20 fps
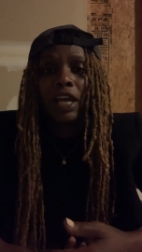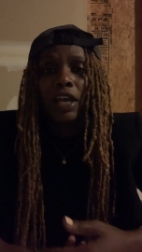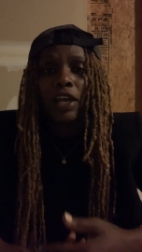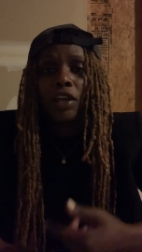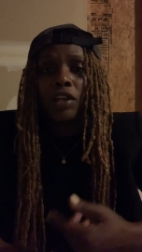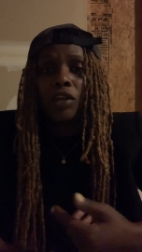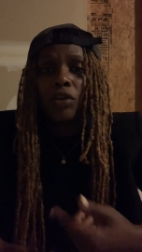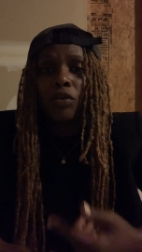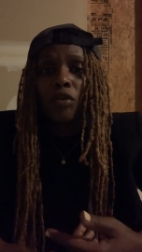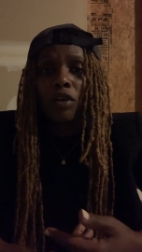
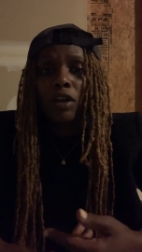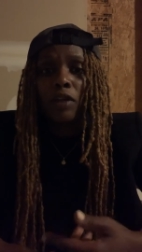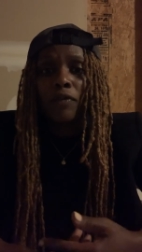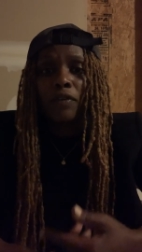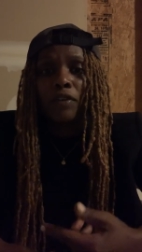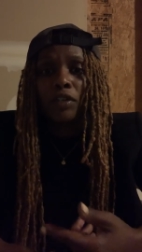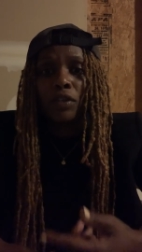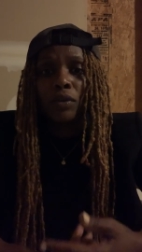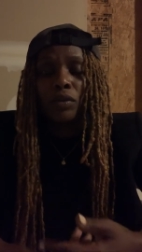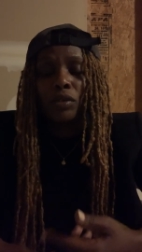in order
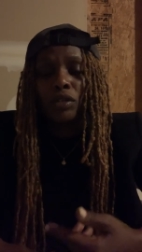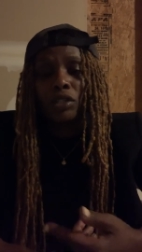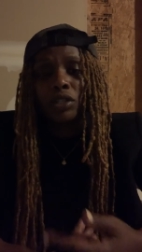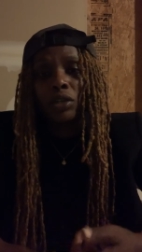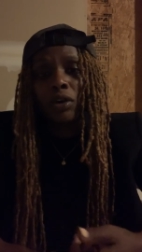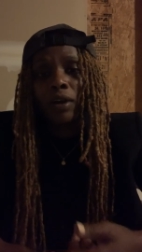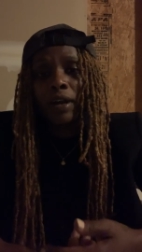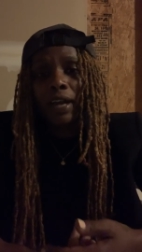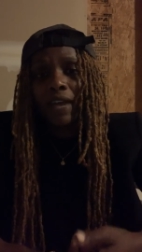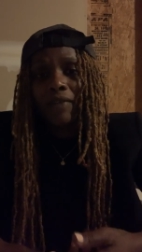for you to
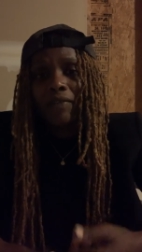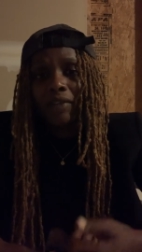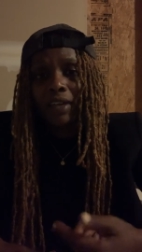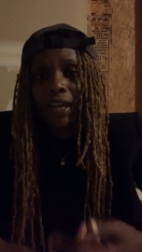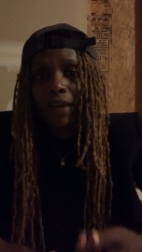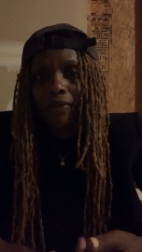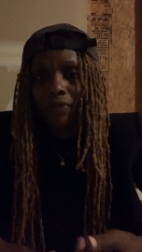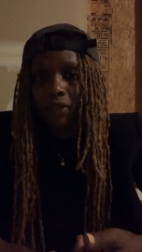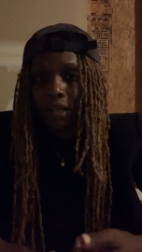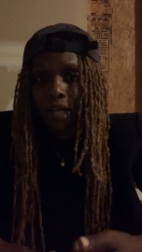start having
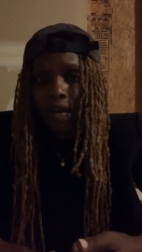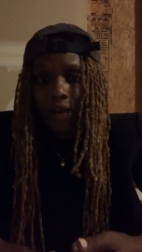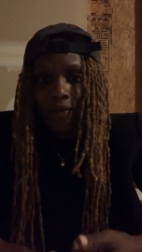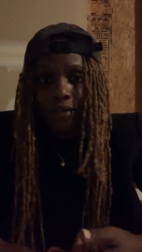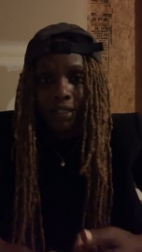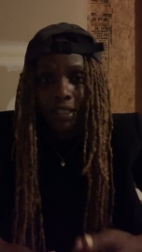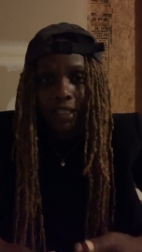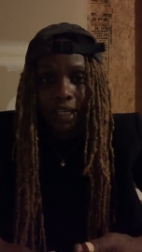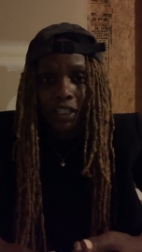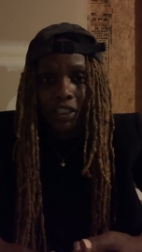healthy
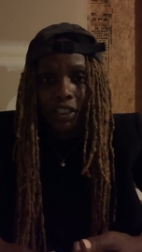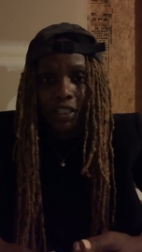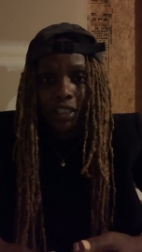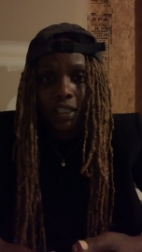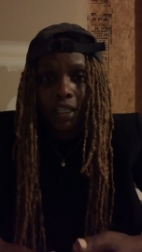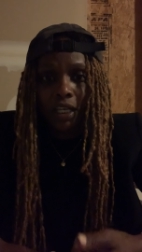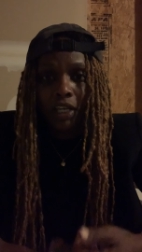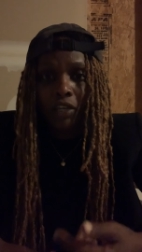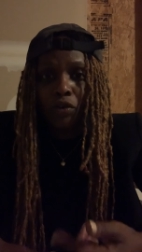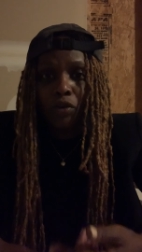conversations,
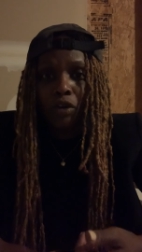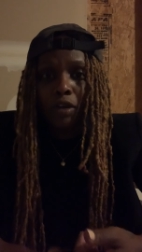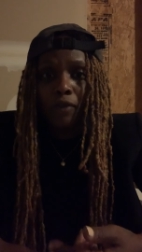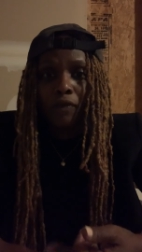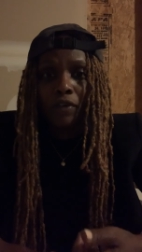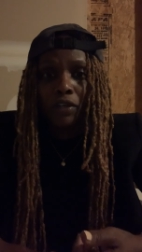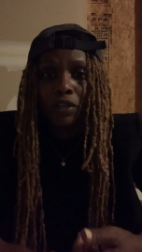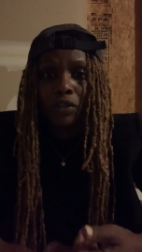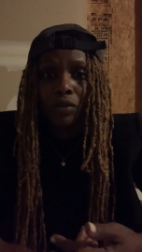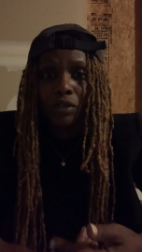in order
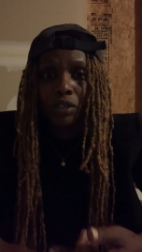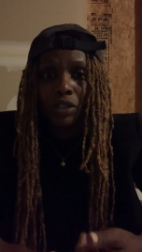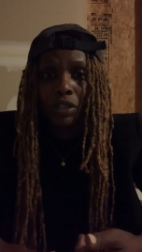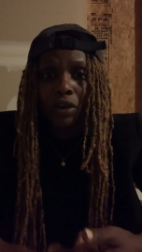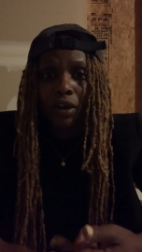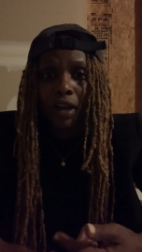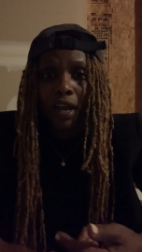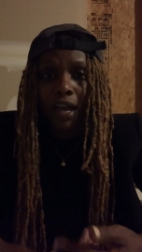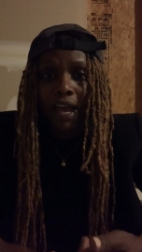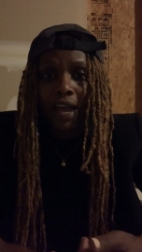for you to
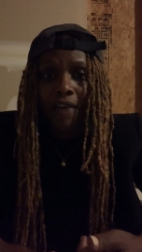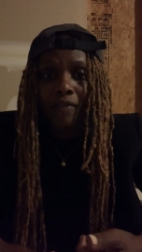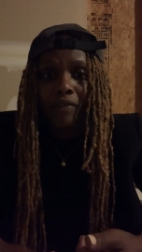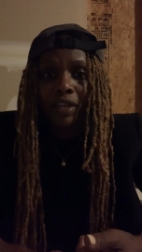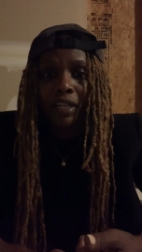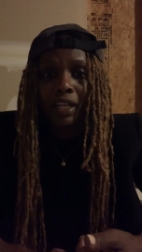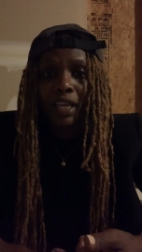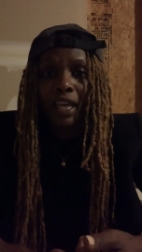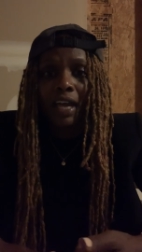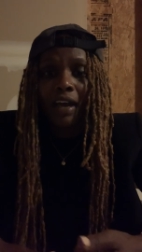start
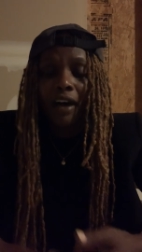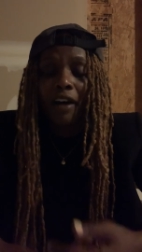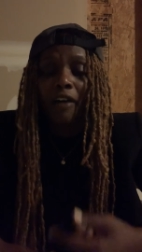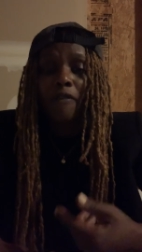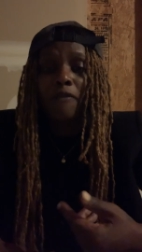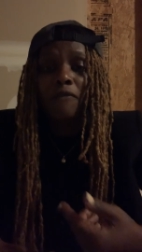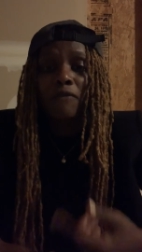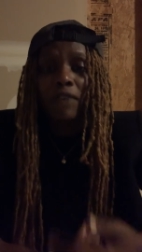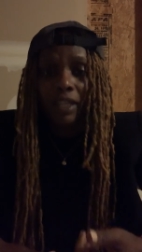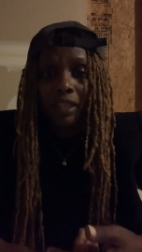having
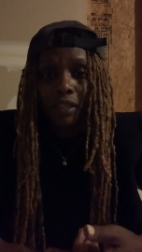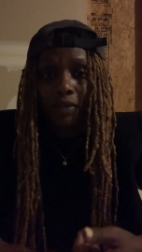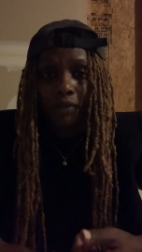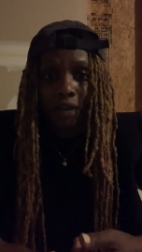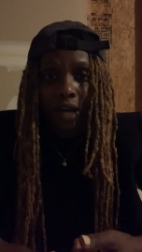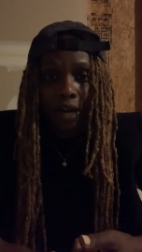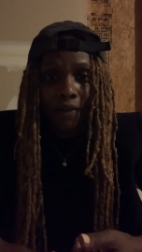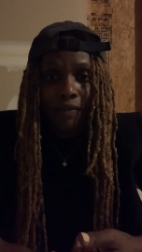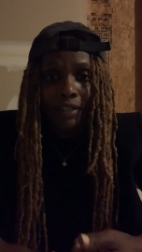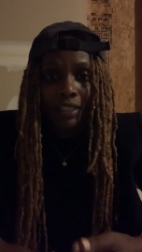effective
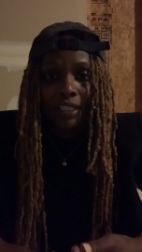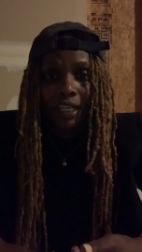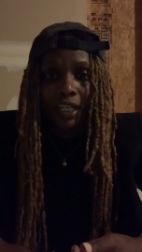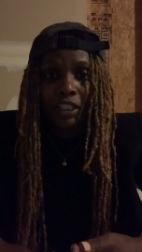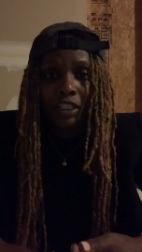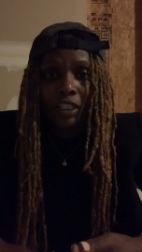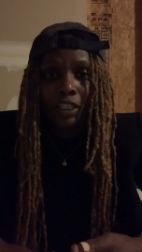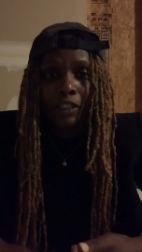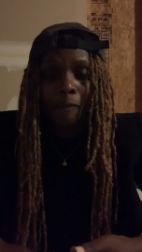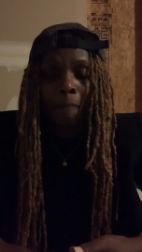
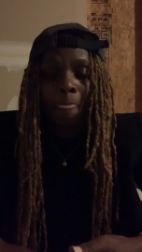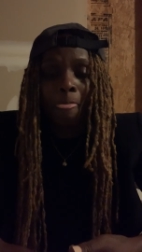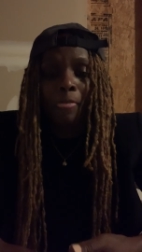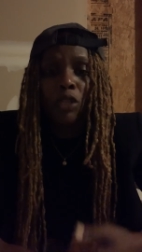conversations,